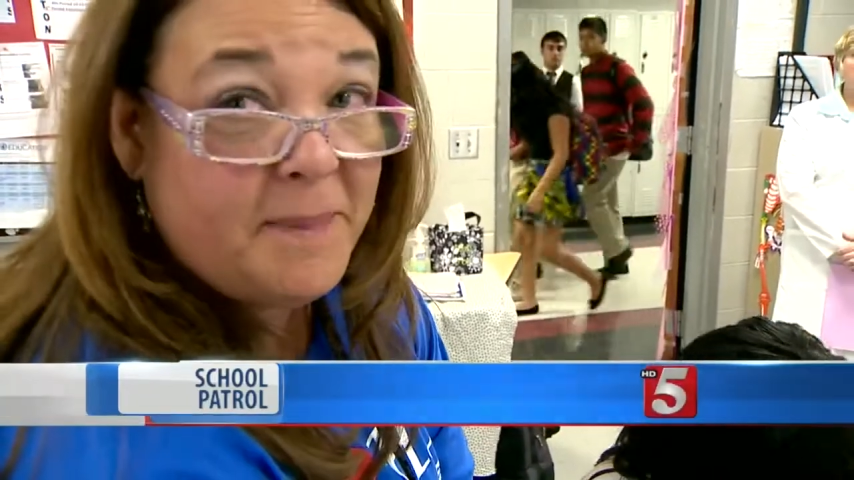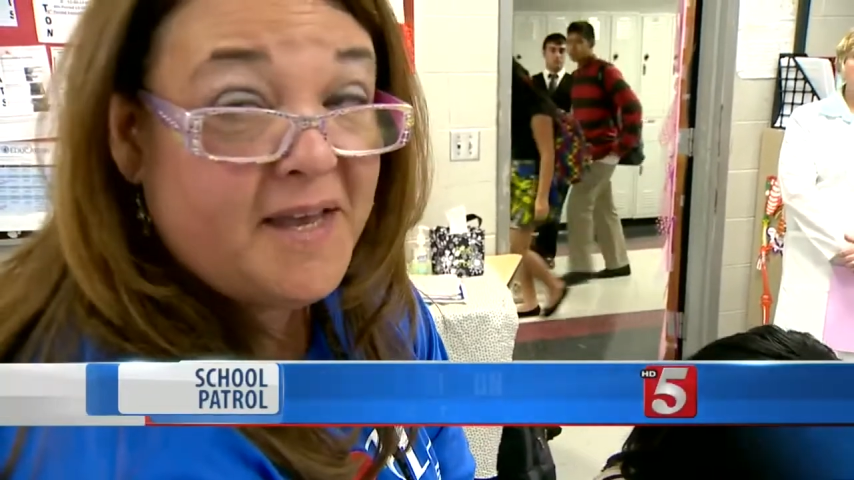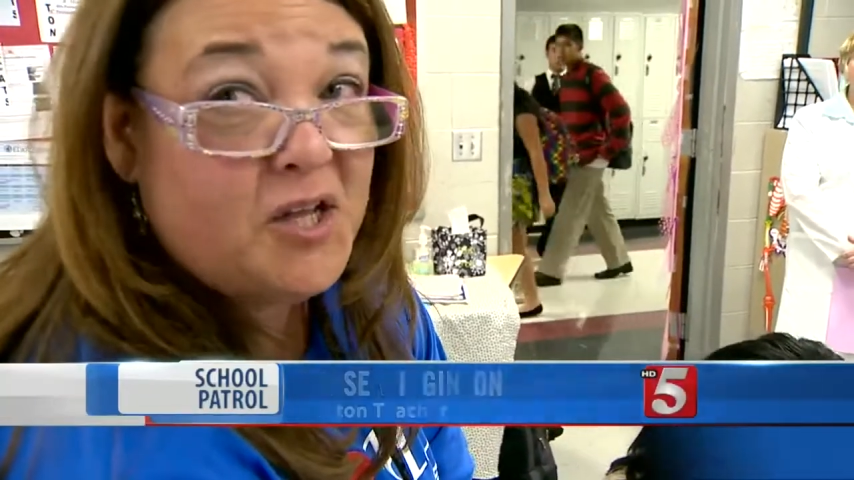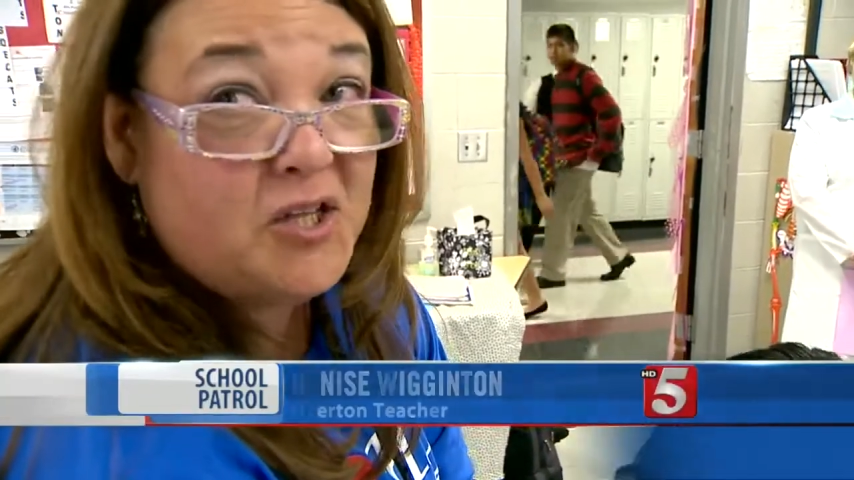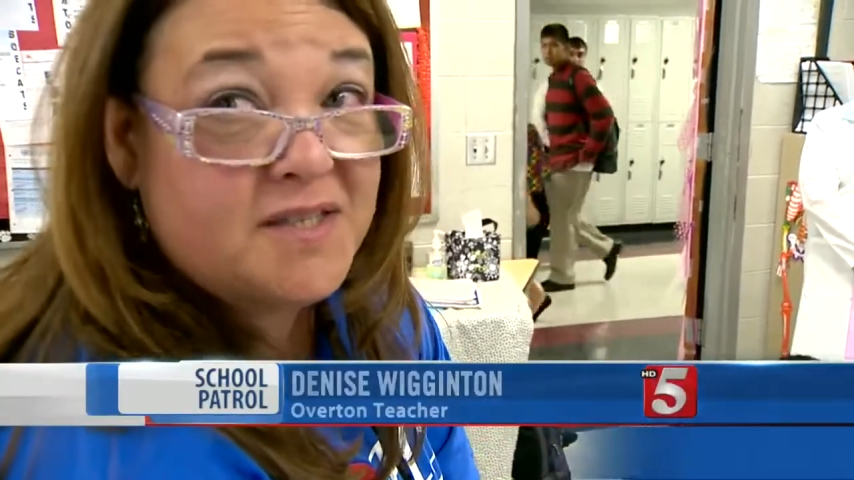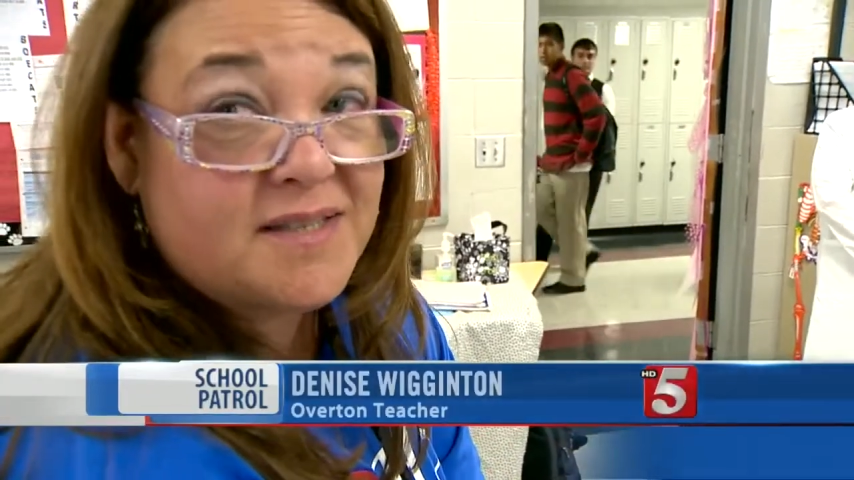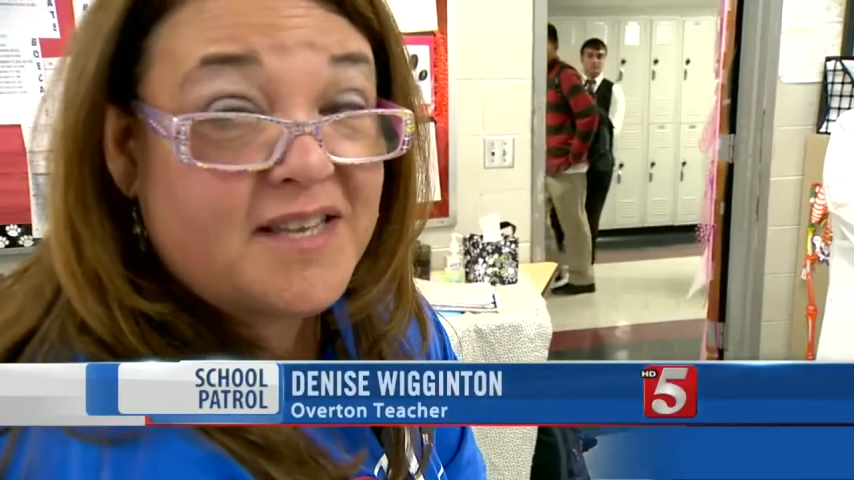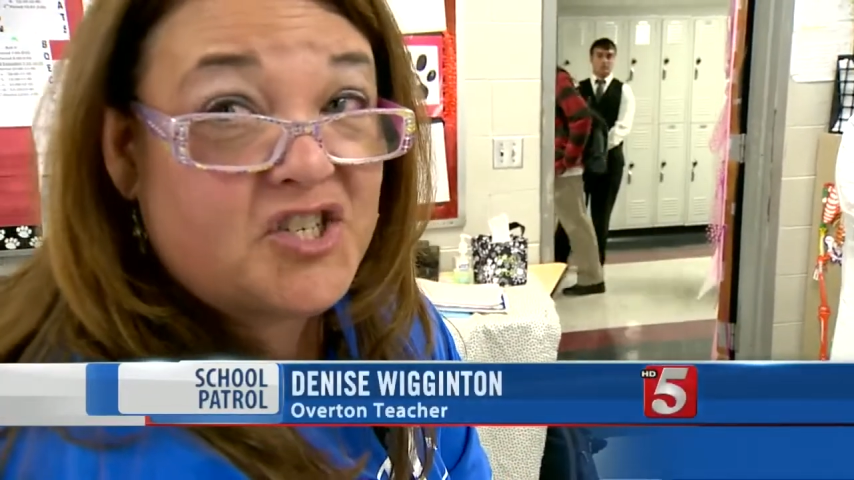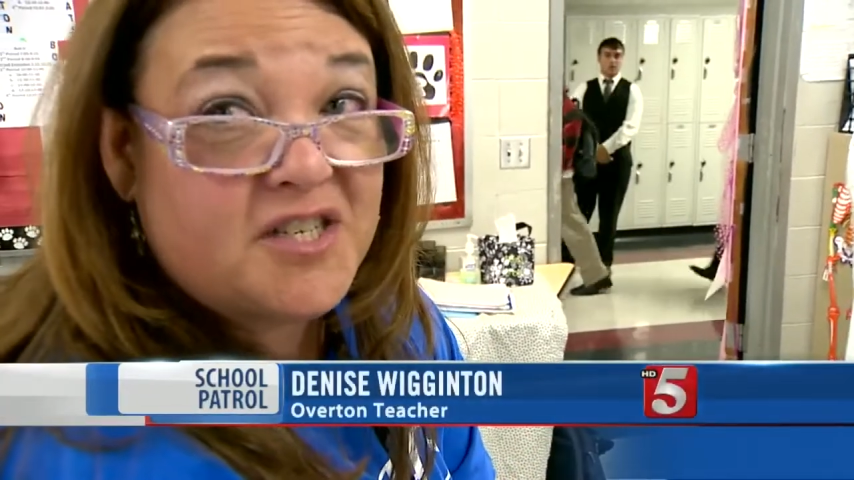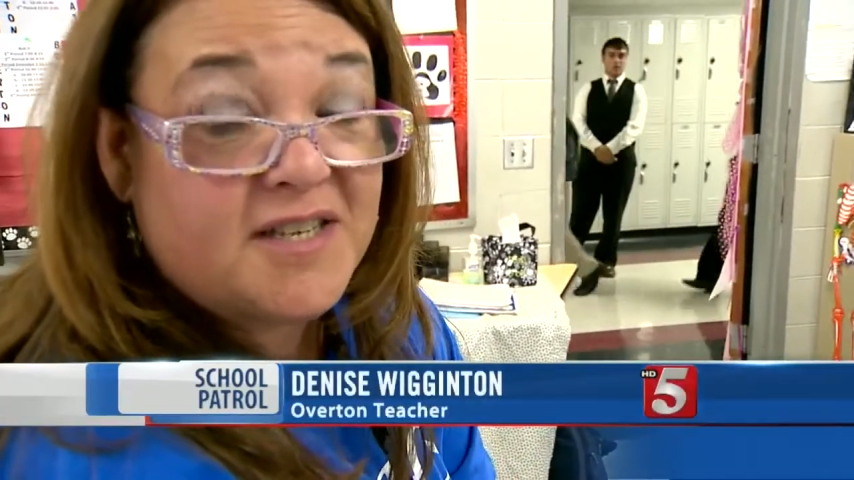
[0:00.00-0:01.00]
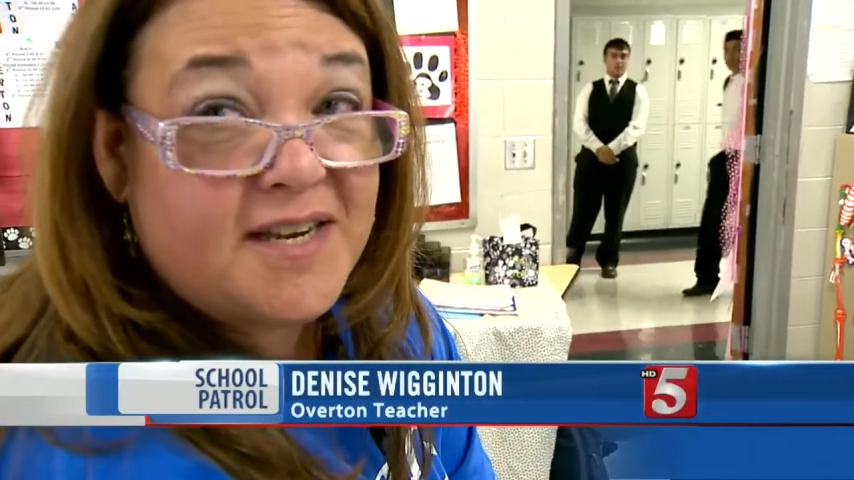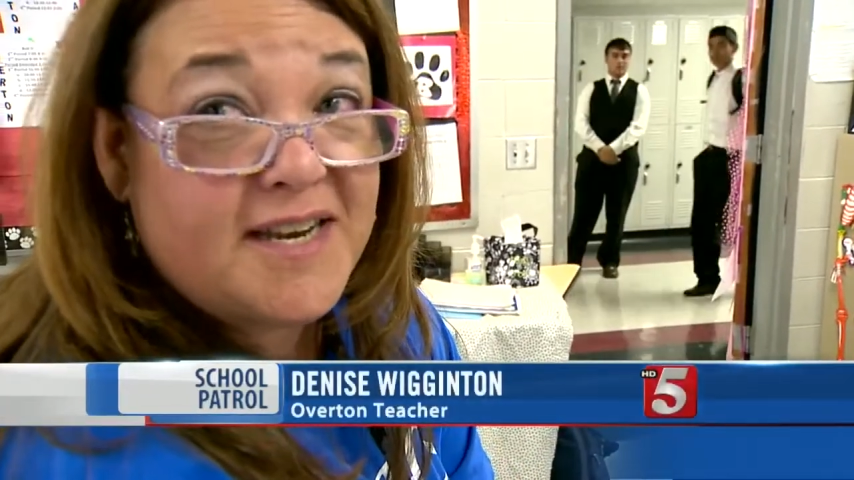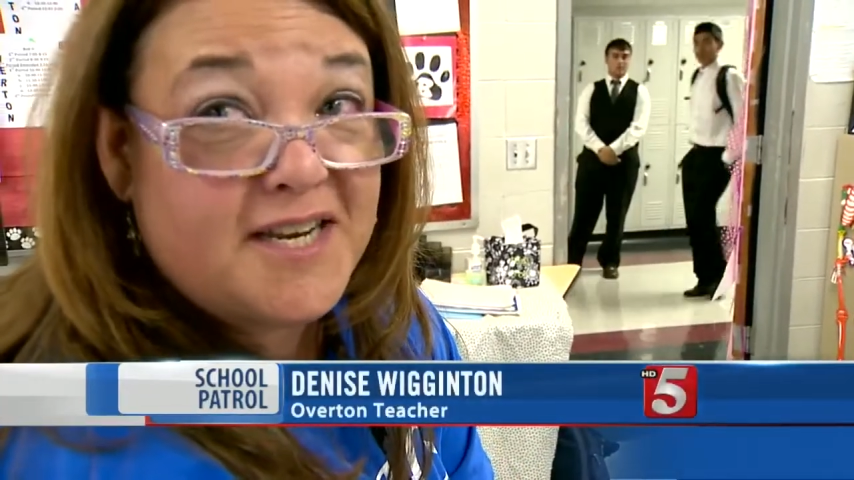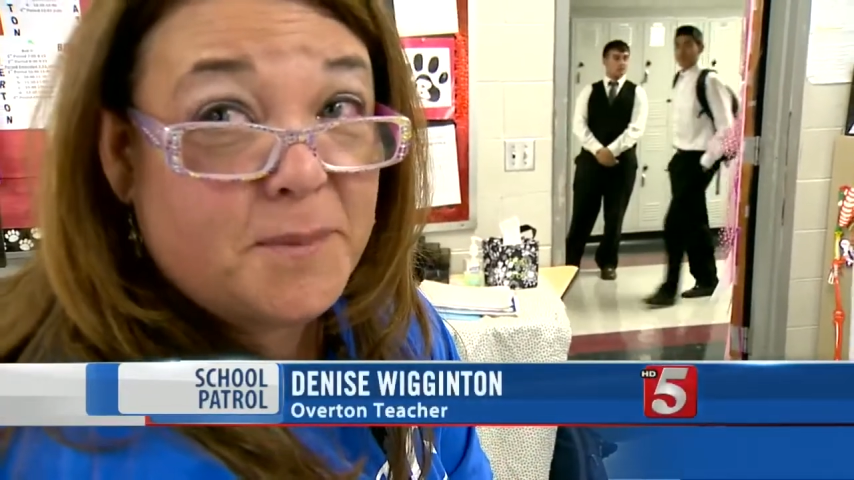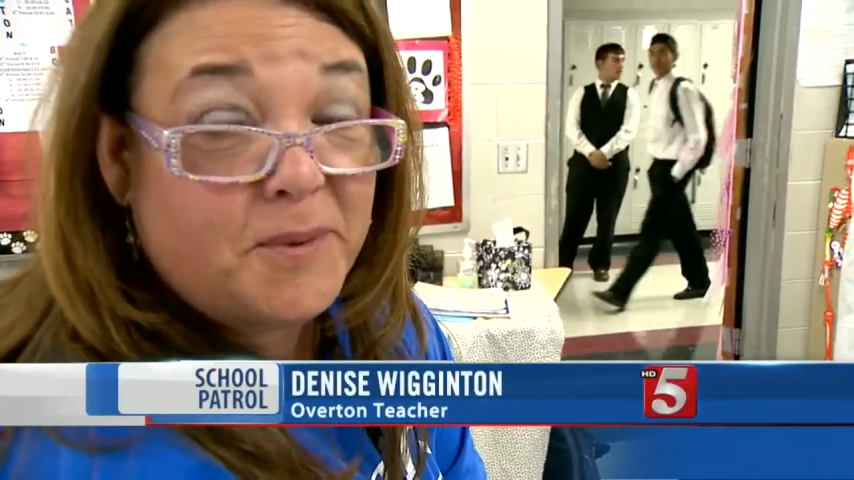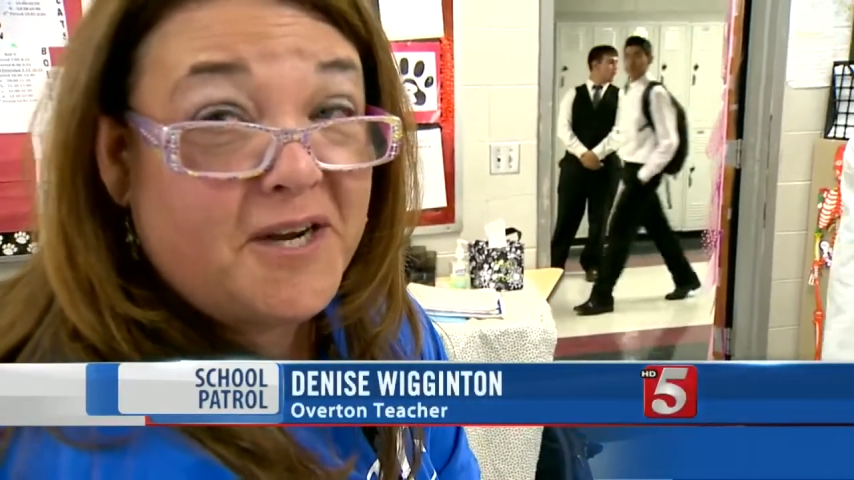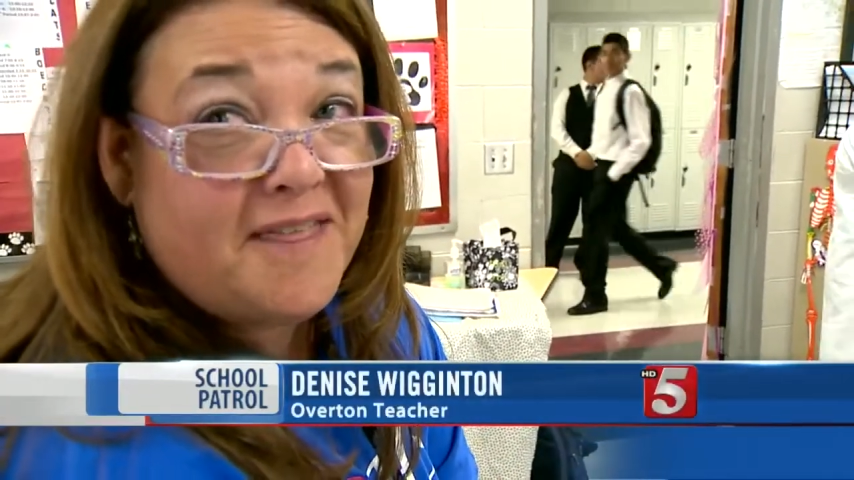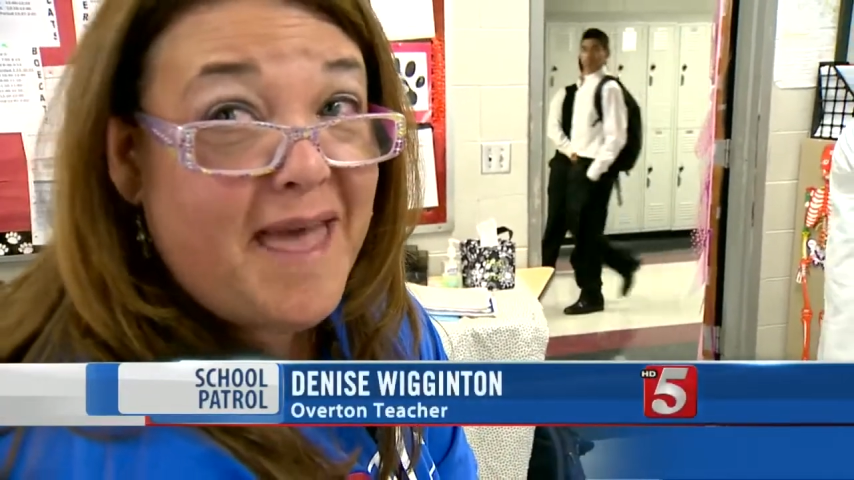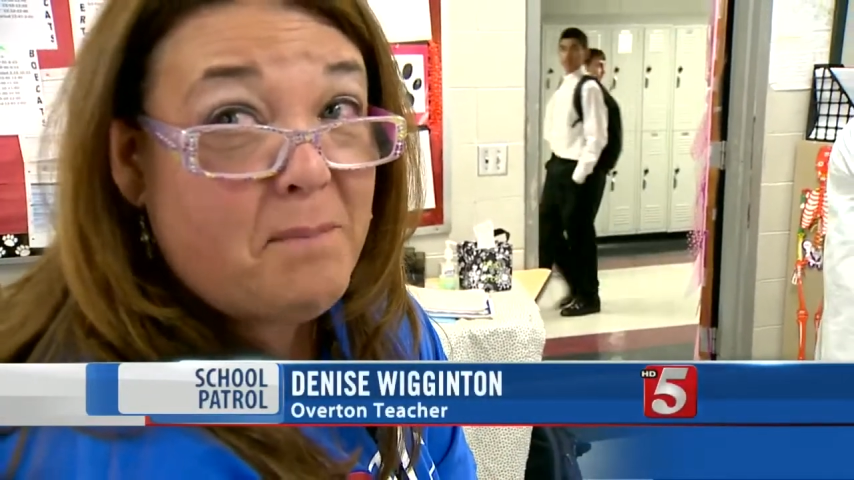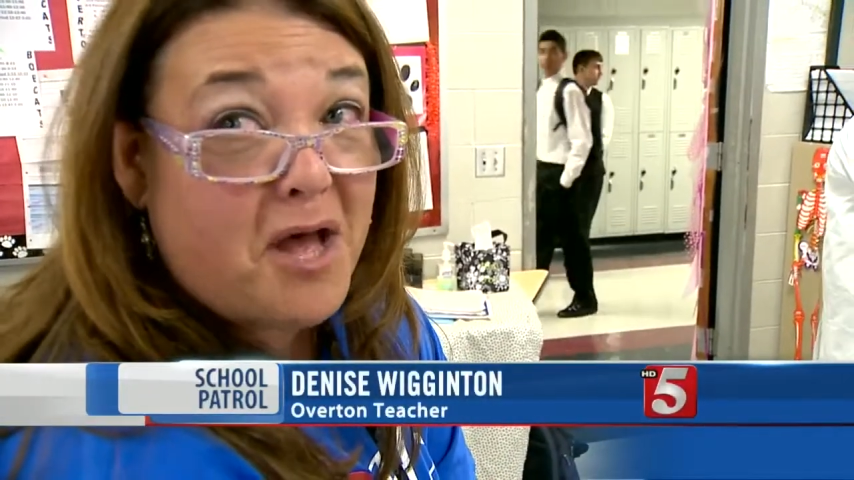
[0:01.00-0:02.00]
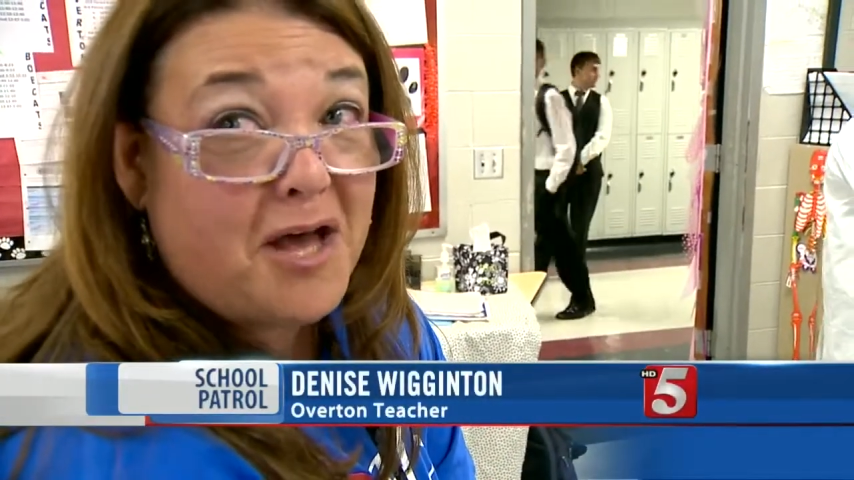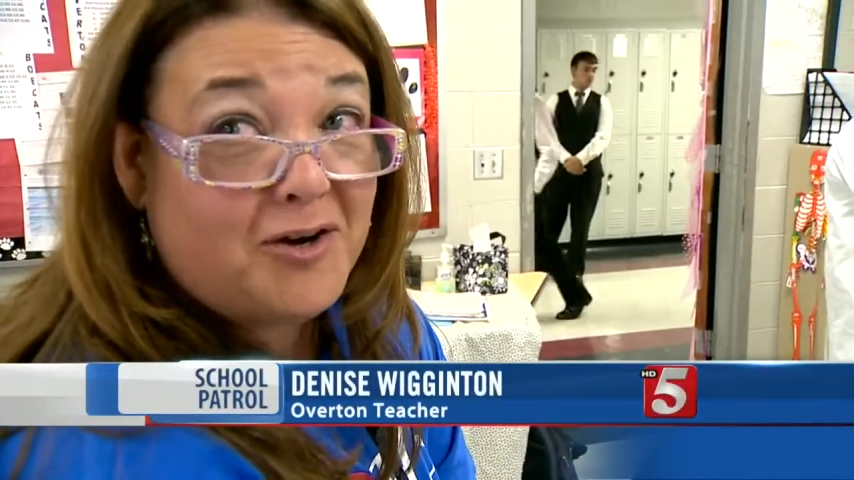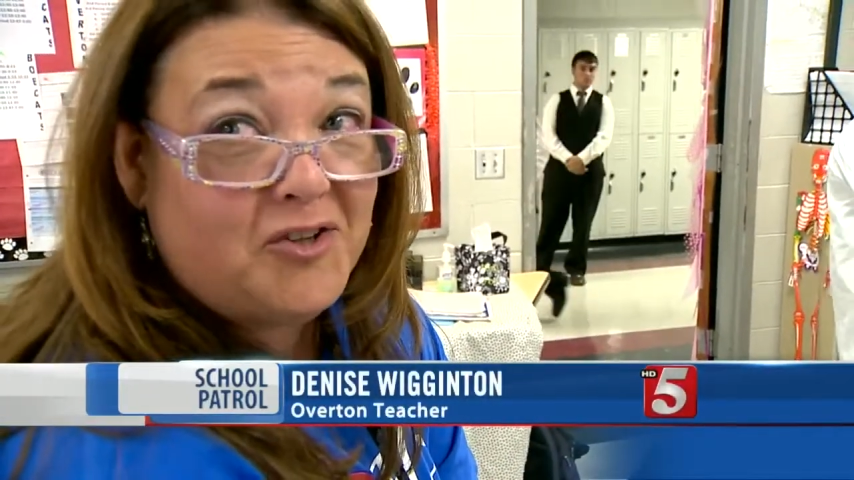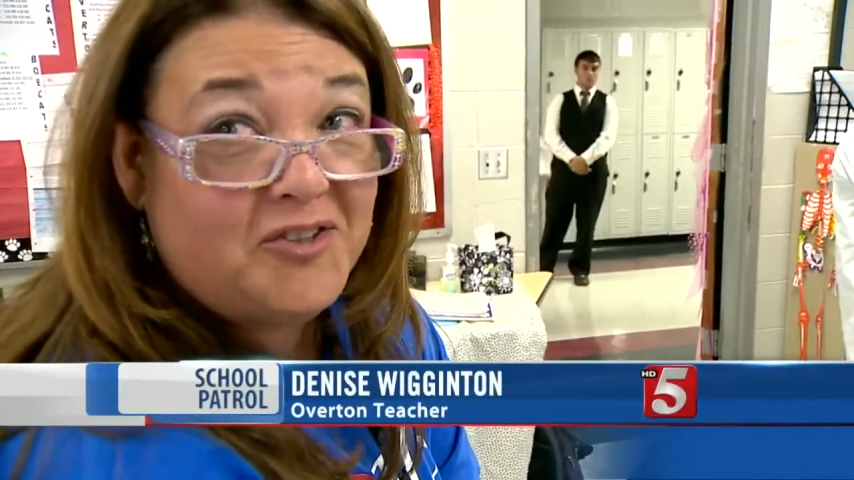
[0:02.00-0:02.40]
pills that she's going to need to put in that bottle.